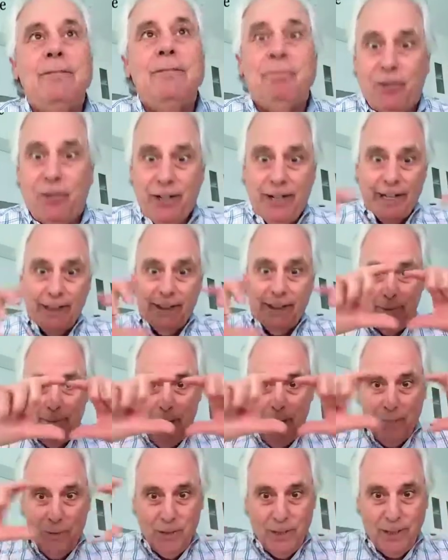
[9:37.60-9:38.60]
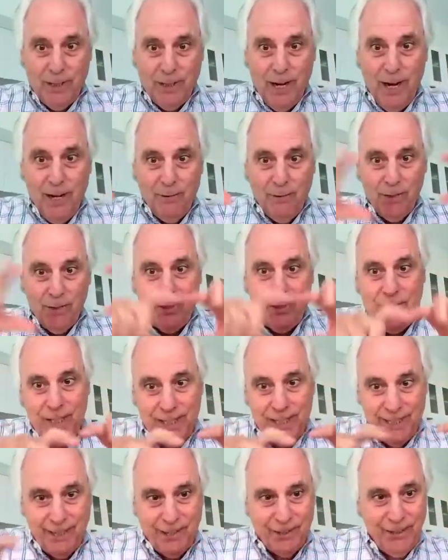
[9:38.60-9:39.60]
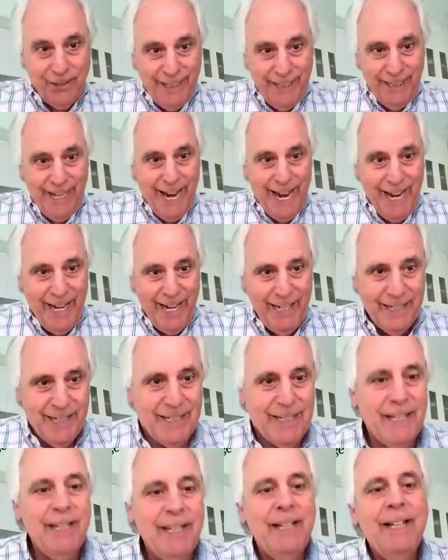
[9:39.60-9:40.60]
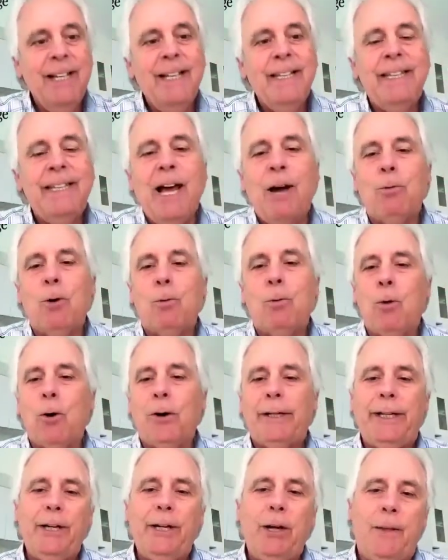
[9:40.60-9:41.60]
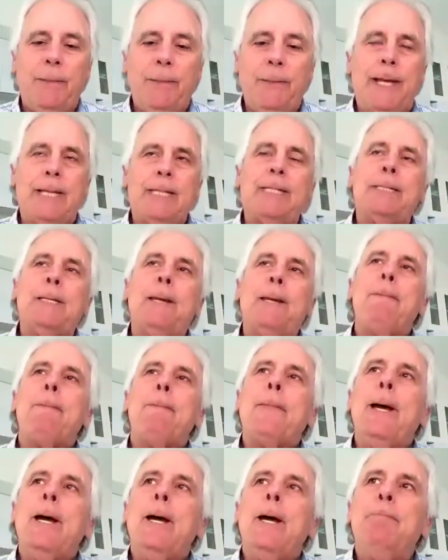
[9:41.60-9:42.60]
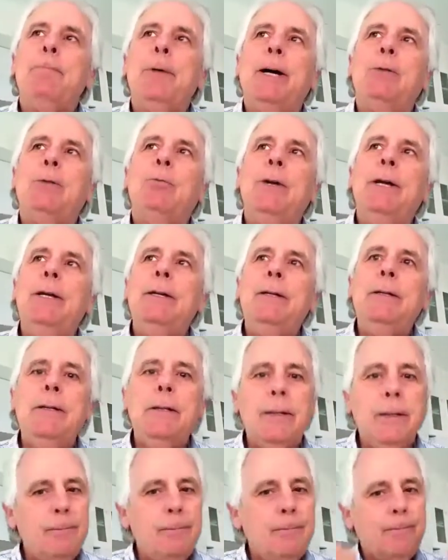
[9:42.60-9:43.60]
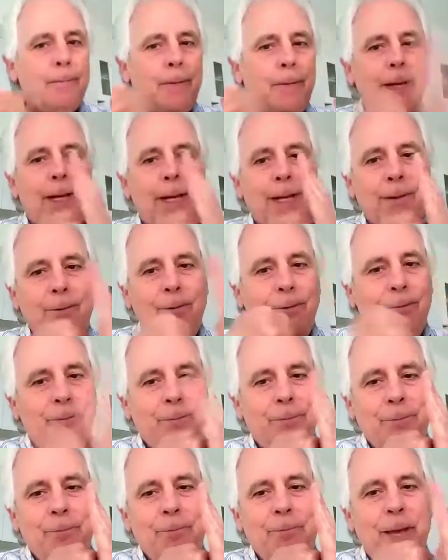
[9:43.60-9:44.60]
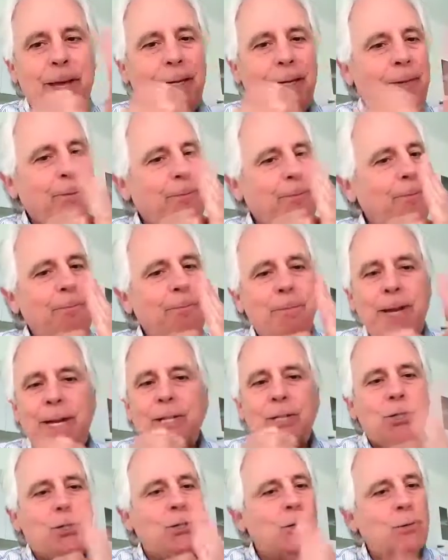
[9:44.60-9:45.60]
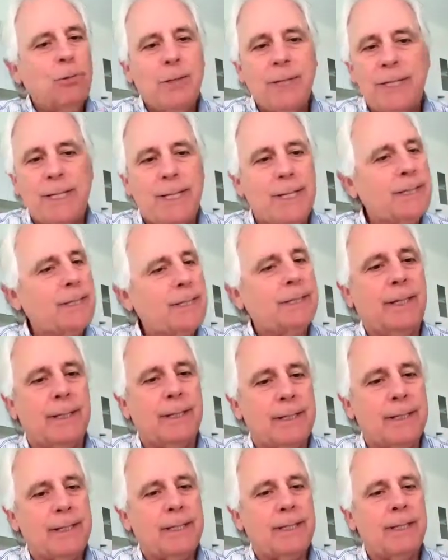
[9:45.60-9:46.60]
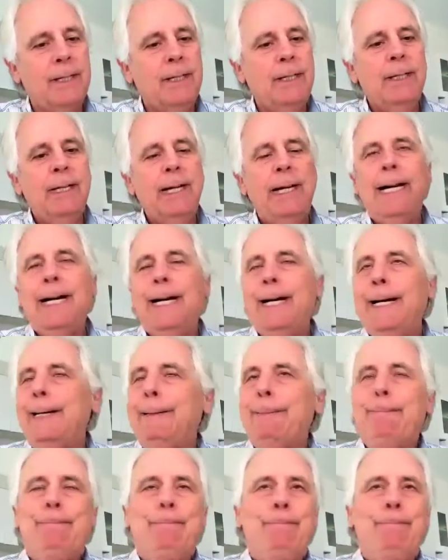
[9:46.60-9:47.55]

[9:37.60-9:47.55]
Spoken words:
forget the members of Congress, just their key aides that were working on this. But we met major resistance. A